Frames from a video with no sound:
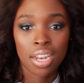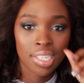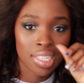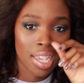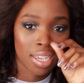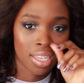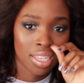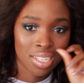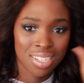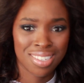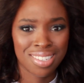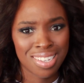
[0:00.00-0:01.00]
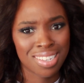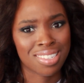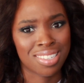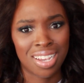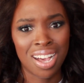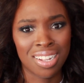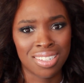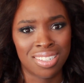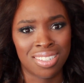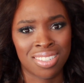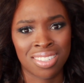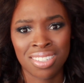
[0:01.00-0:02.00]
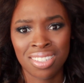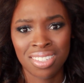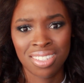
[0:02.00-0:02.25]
And I was like, six dollars?